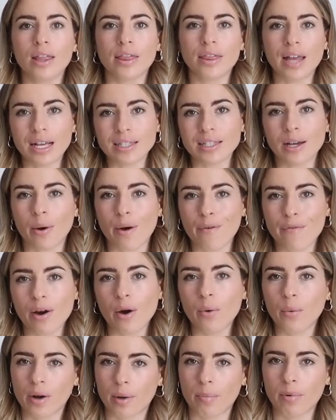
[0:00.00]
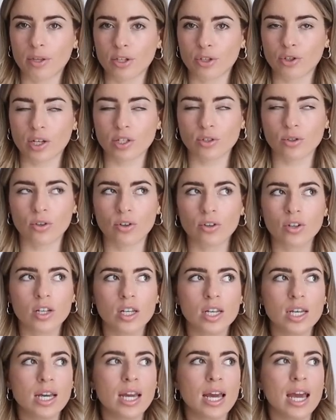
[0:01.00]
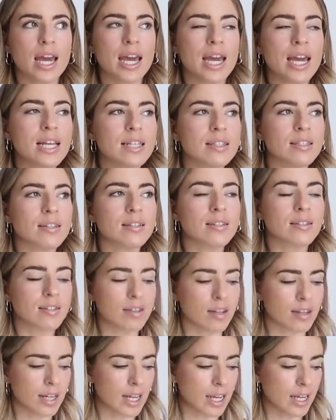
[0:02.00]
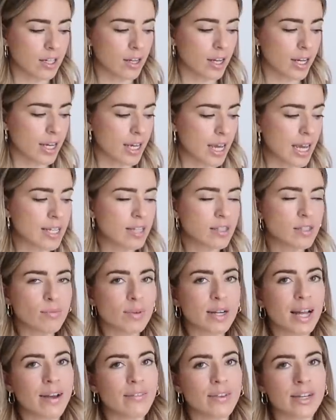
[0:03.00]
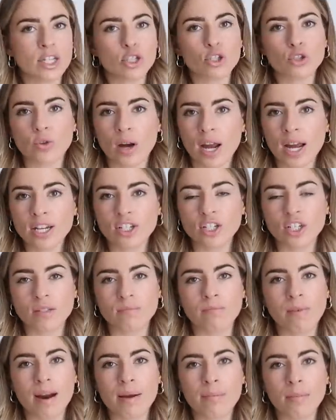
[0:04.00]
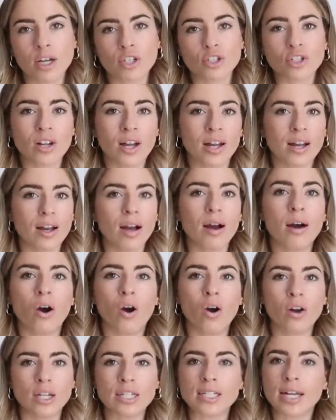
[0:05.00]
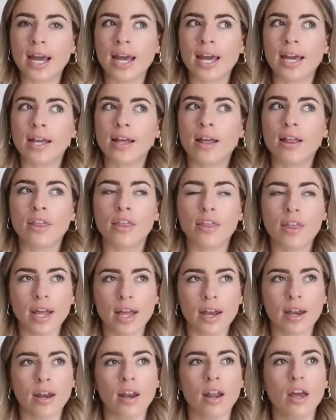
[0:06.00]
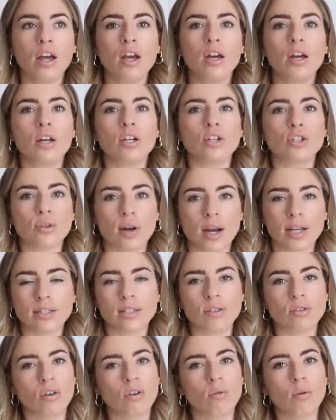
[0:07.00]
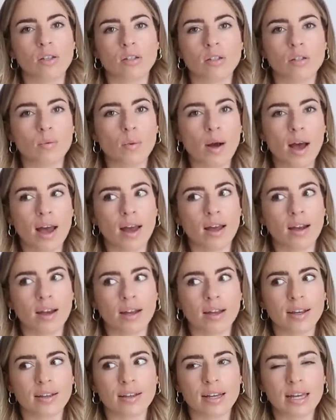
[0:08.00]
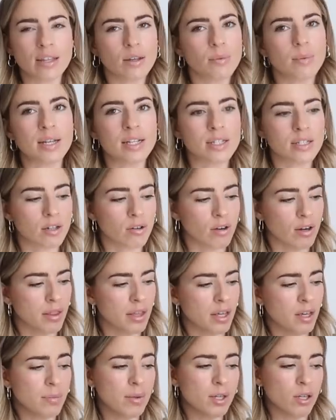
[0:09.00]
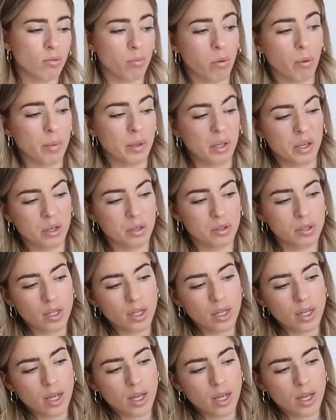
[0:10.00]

That's how I felt when I put this dress on. It's stunning. Like, it doesn't really have any stretch. It's very much like a holiday thin dress. It's not one to wear like in the winter or anything. I mean, you probably could.